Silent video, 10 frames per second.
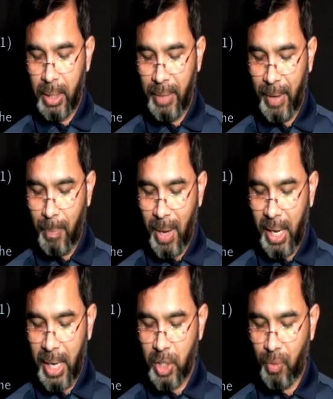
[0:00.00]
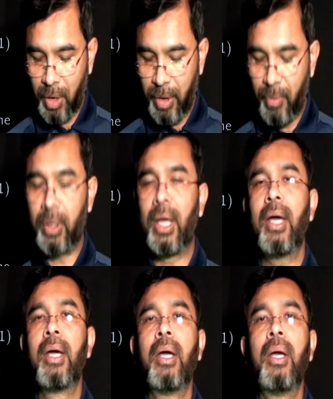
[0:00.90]
divided by S over V for the
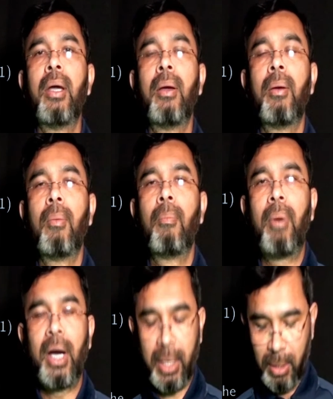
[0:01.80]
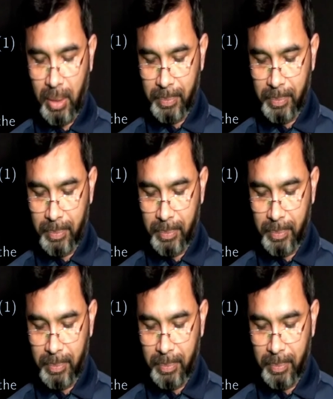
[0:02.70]
particle.